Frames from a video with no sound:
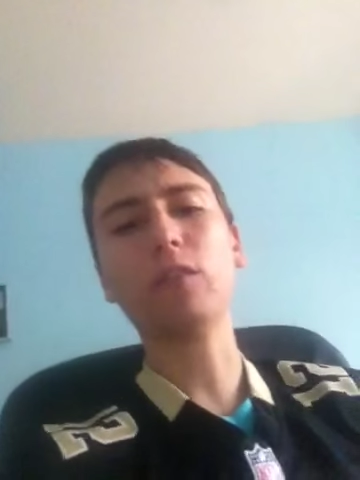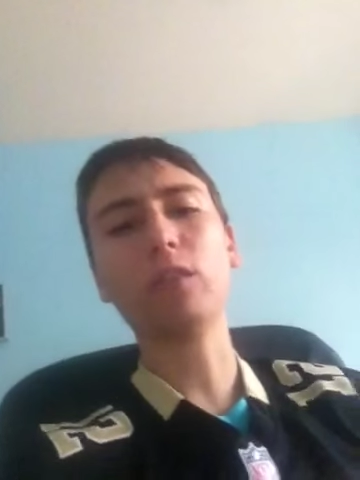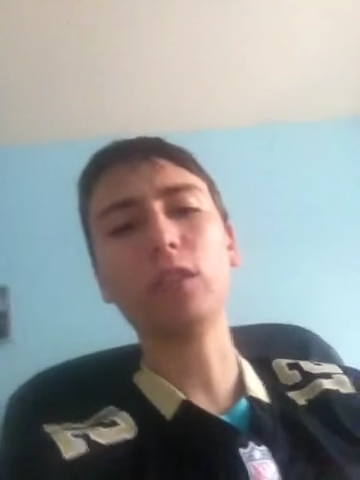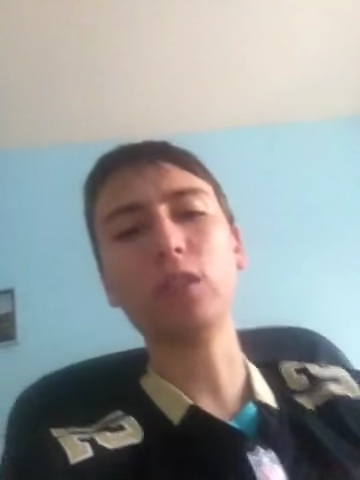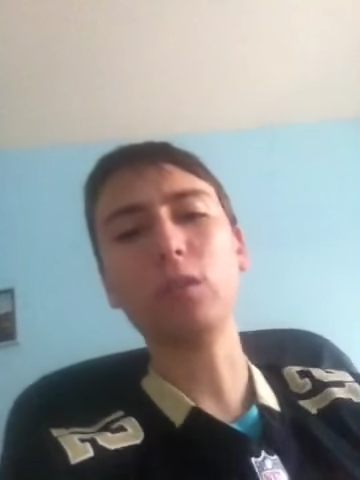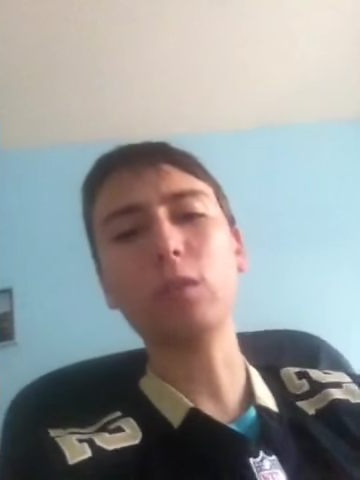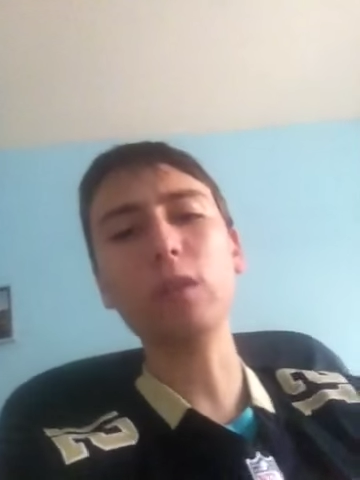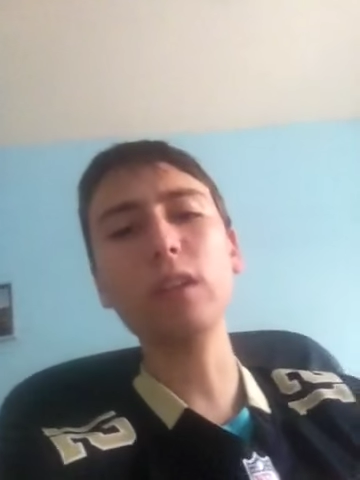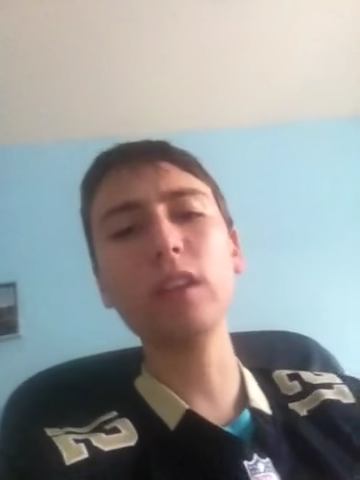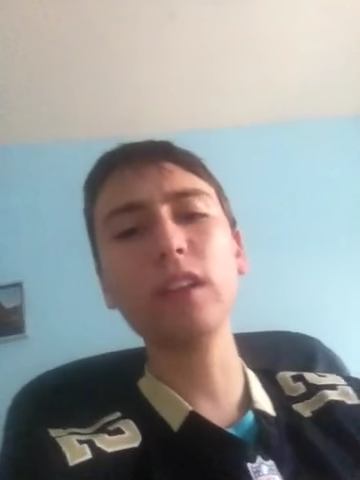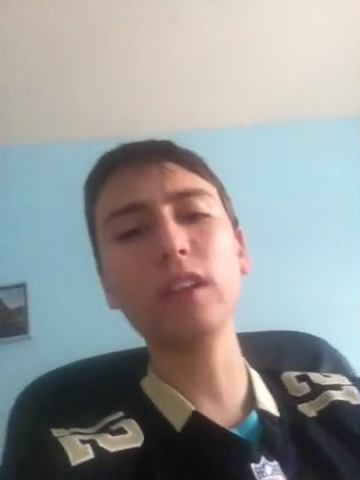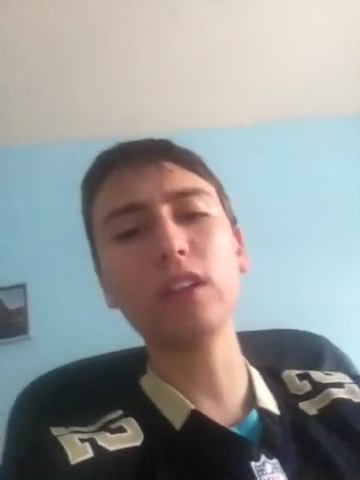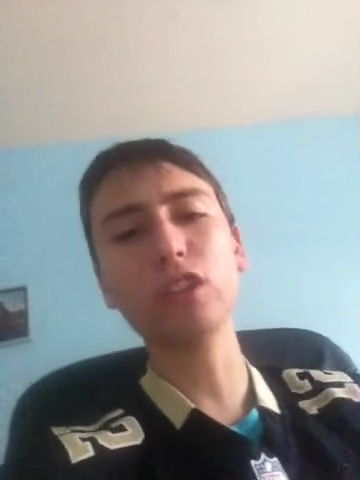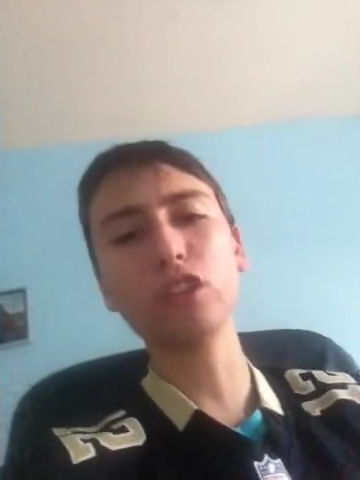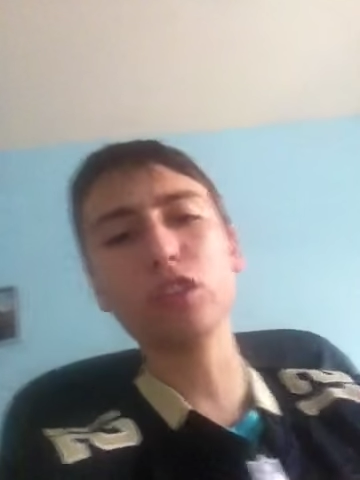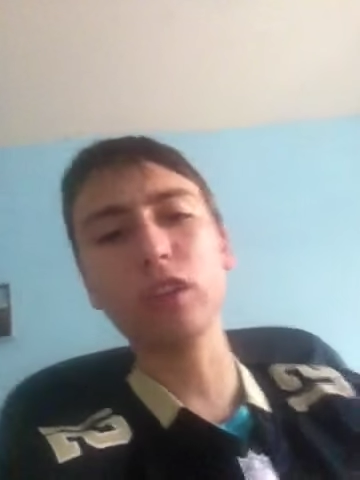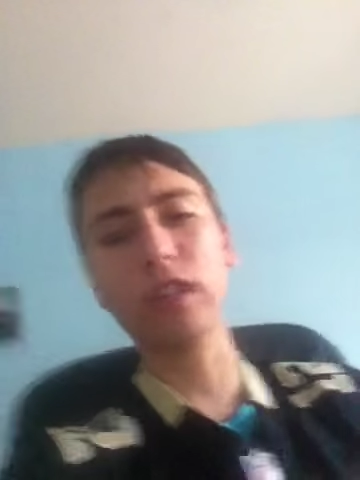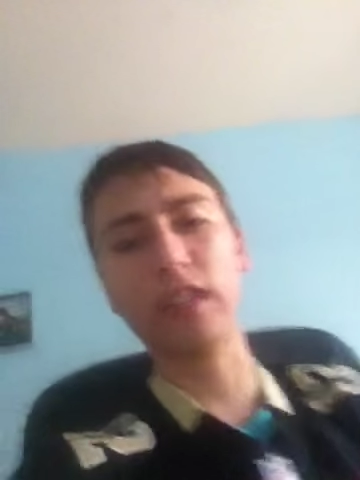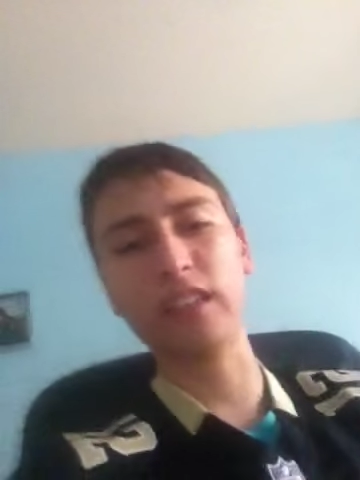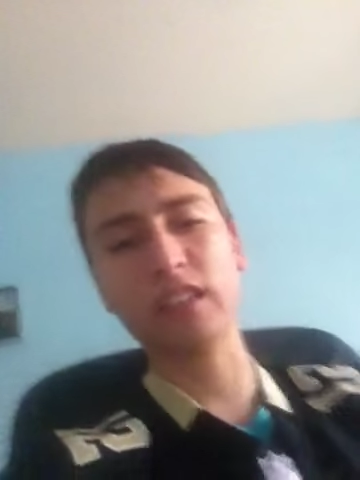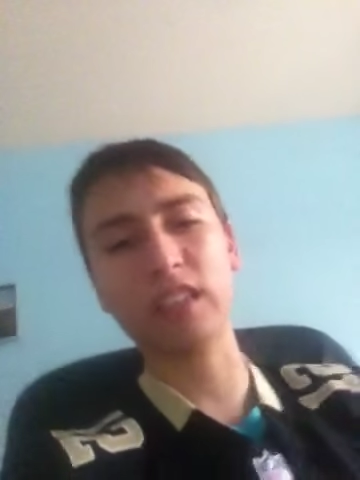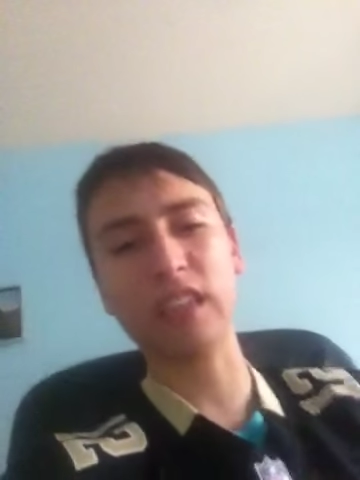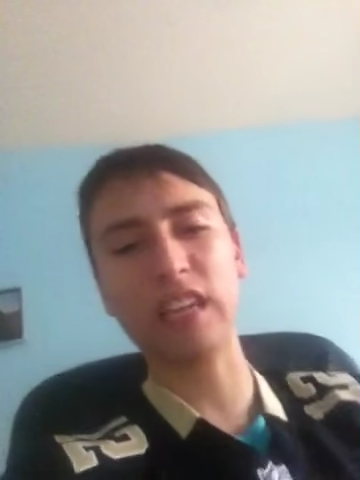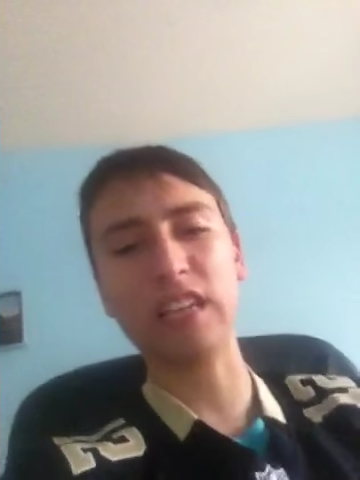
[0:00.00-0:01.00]
So one thing, they
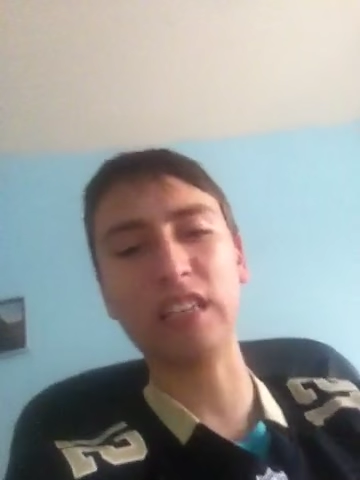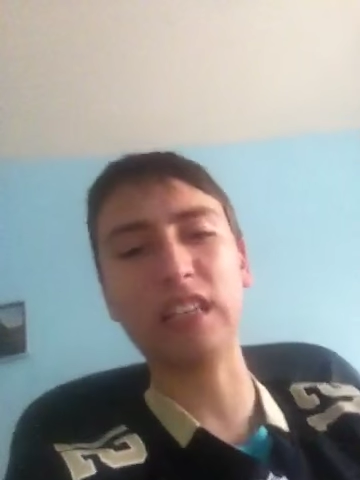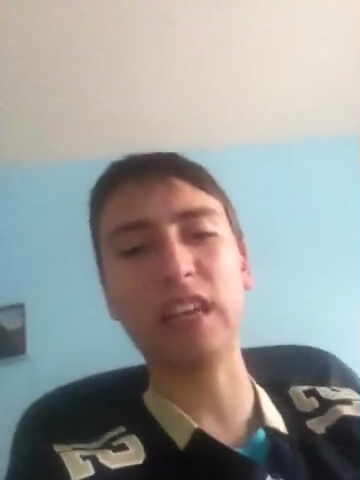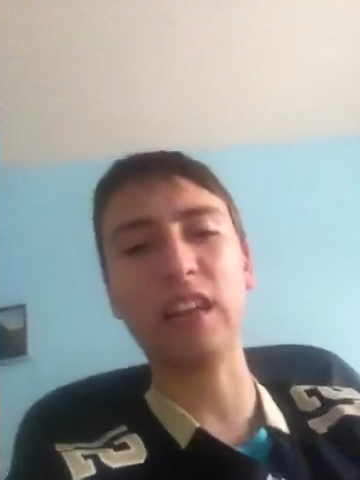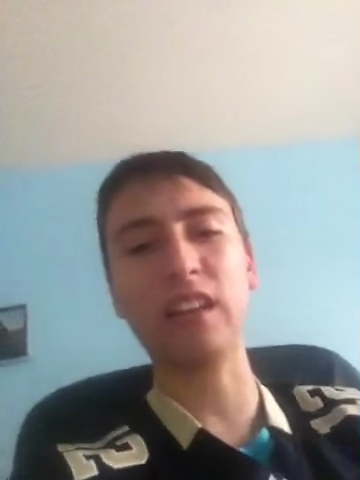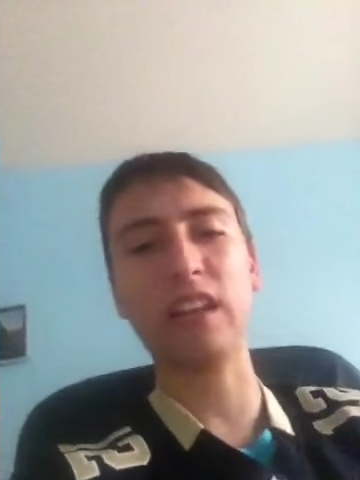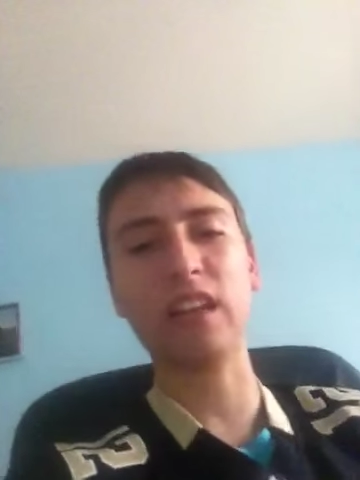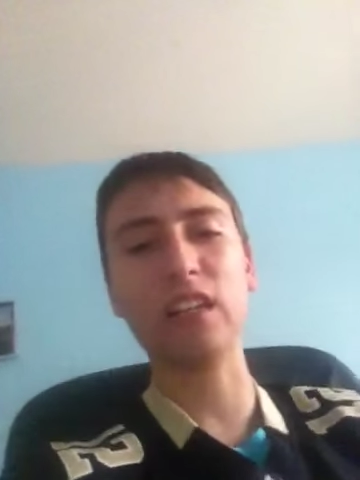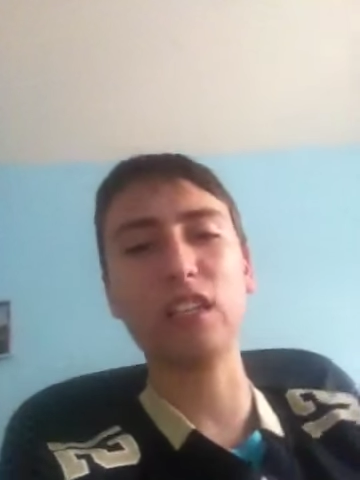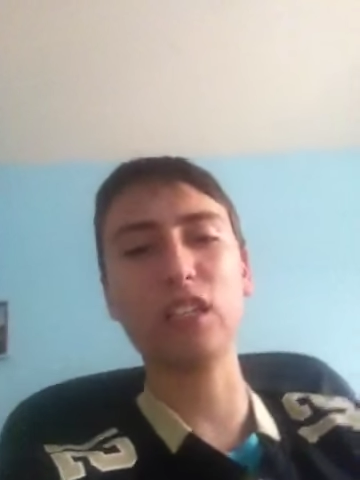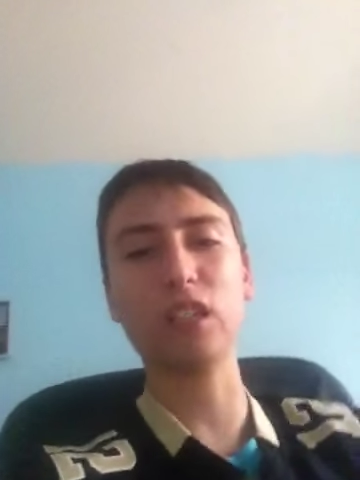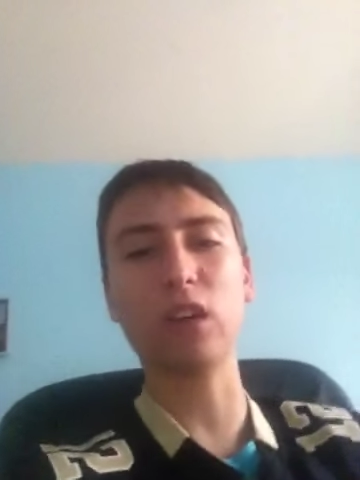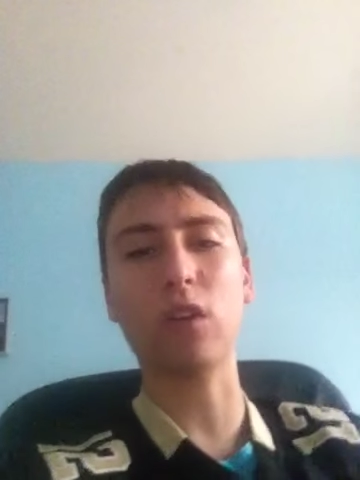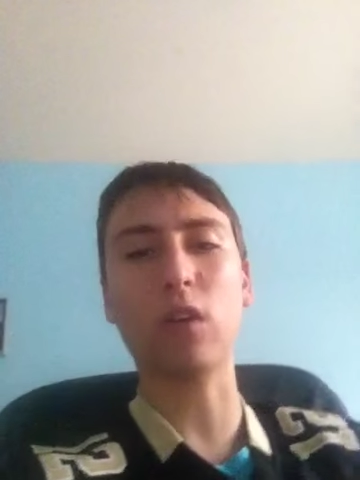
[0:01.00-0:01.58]
show the Saints highlights